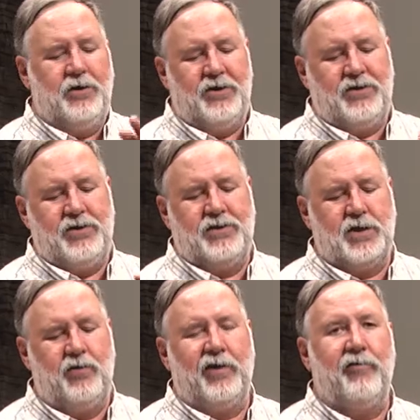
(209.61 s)
can just use the
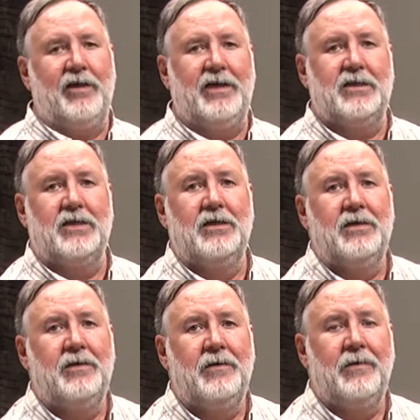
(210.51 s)
quick release.
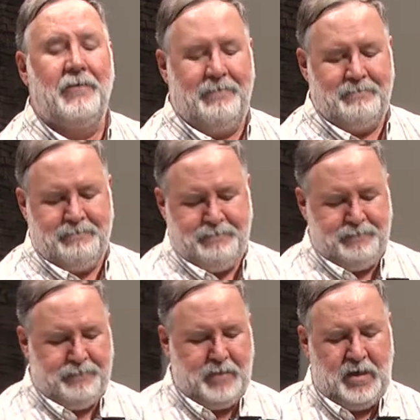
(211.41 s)

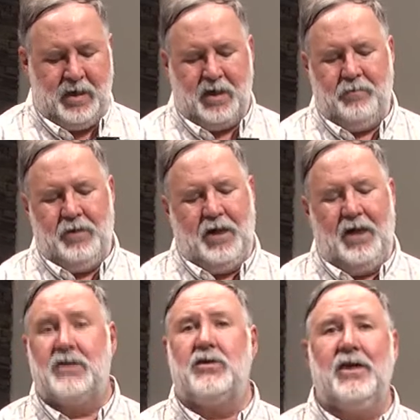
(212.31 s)
And
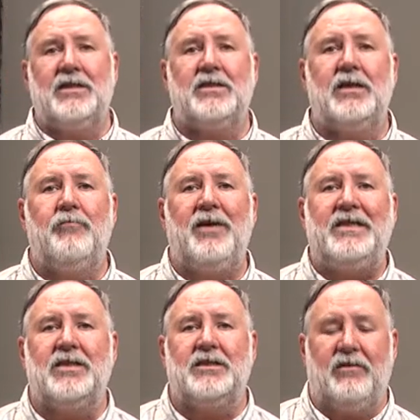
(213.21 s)
so that's the
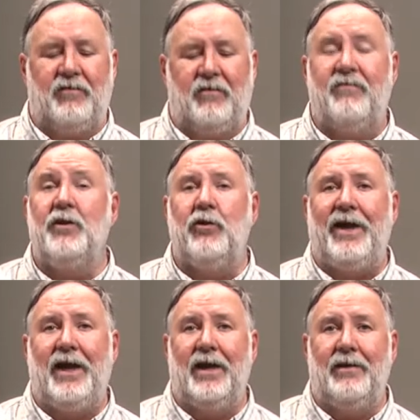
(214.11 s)
basis of a
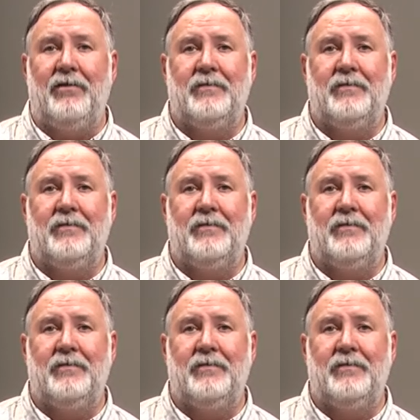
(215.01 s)
fluid head.